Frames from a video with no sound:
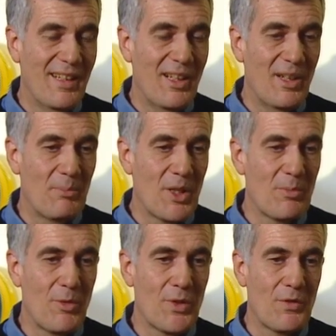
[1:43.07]
Uh,
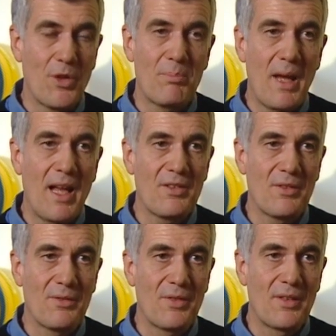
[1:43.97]
Mesmer was a very
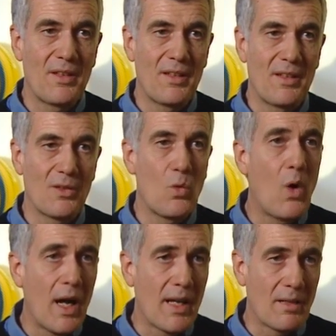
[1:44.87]
passive, uh,
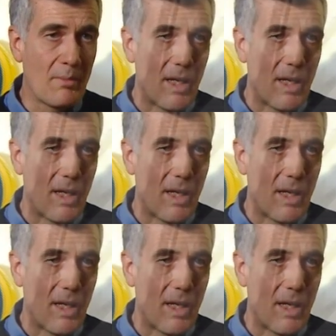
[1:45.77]
quiet